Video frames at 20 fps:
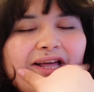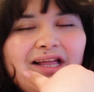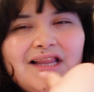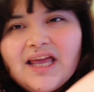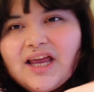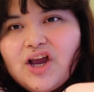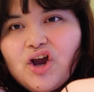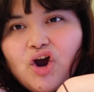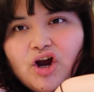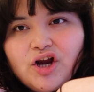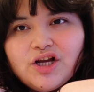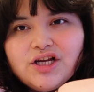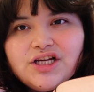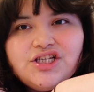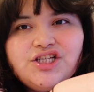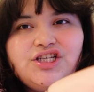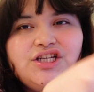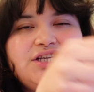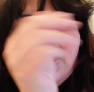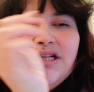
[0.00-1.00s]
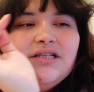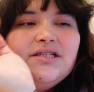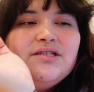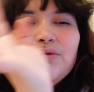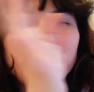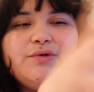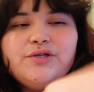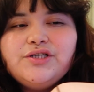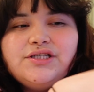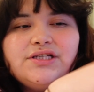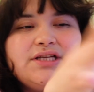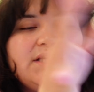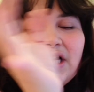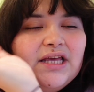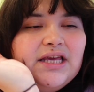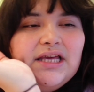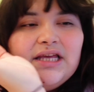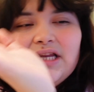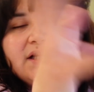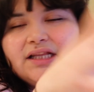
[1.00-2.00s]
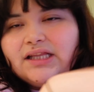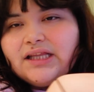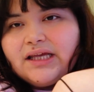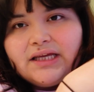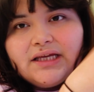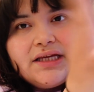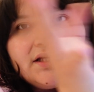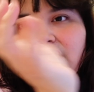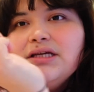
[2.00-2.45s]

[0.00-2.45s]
like garnishing, so we're just gonna eat it like